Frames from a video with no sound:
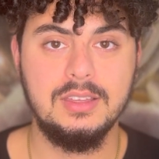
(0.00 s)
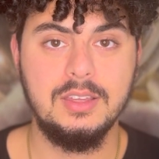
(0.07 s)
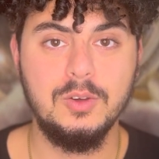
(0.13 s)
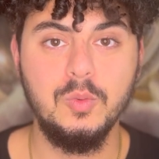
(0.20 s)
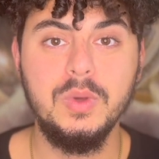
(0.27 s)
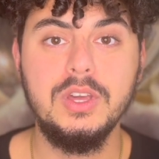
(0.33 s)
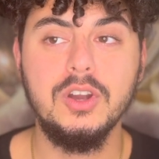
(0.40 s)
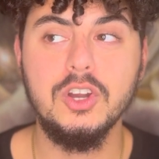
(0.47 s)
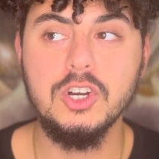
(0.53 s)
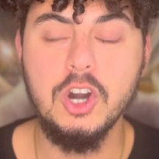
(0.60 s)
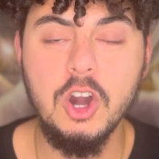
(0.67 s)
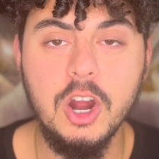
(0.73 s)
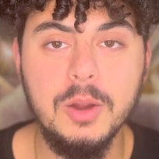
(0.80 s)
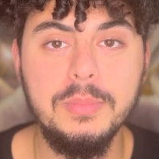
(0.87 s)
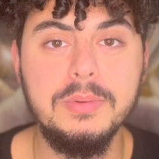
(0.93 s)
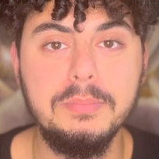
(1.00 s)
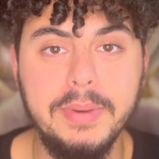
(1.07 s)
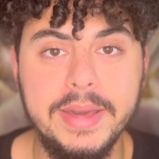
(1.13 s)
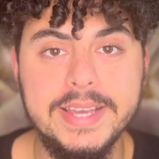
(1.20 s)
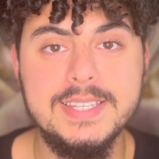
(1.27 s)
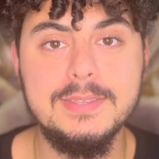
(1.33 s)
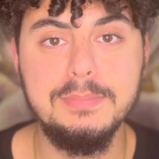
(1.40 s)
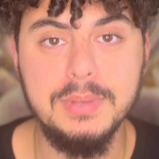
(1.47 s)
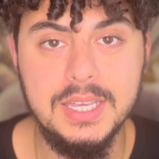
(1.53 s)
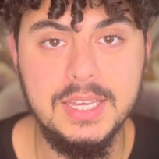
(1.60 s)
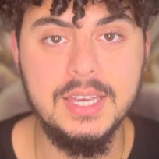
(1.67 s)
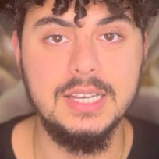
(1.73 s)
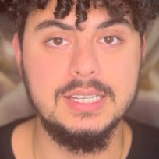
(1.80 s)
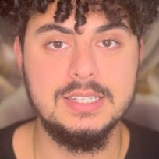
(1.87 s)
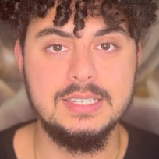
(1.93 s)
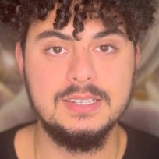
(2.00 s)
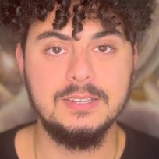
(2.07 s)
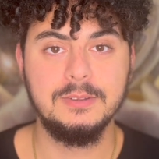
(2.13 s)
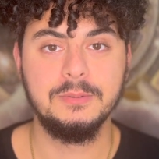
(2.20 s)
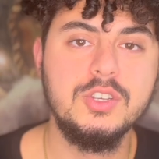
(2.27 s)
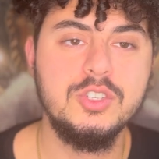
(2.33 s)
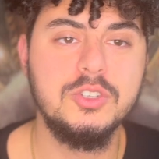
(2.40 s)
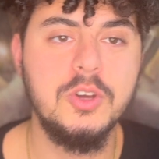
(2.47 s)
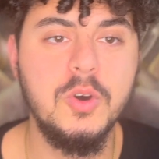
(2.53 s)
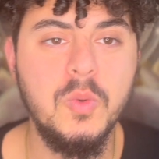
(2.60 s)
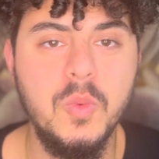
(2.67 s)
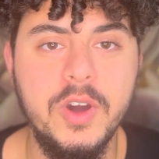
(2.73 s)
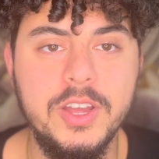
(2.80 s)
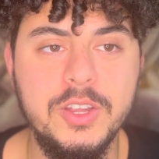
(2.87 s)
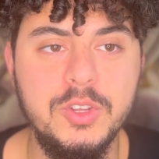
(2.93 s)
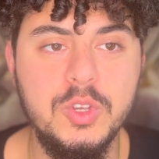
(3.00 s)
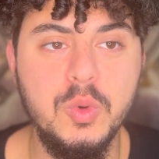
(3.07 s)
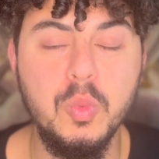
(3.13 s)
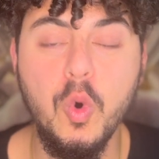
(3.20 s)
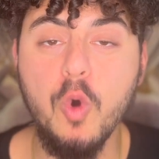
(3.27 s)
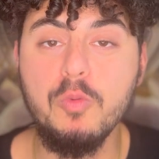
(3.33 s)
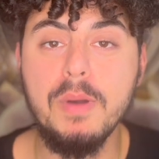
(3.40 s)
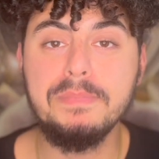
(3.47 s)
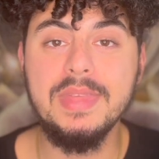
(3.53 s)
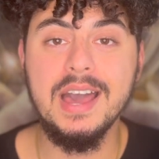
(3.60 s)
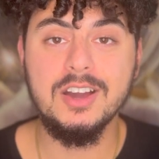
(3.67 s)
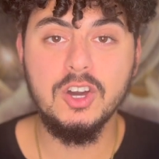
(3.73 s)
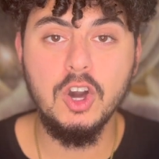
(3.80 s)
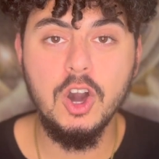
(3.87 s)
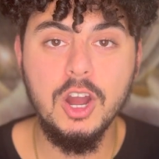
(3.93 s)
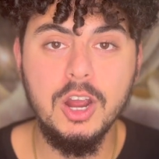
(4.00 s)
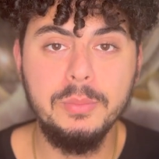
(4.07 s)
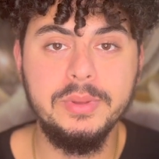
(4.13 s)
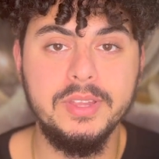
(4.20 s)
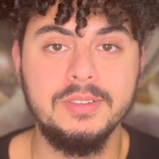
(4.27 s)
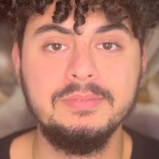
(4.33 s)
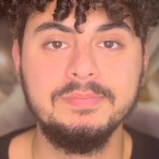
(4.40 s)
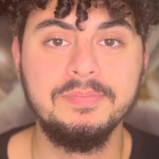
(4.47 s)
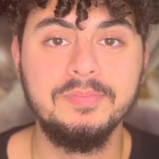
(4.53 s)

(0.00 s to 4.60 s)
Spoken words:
We are carbon-based beings. So when you warm up that carbon,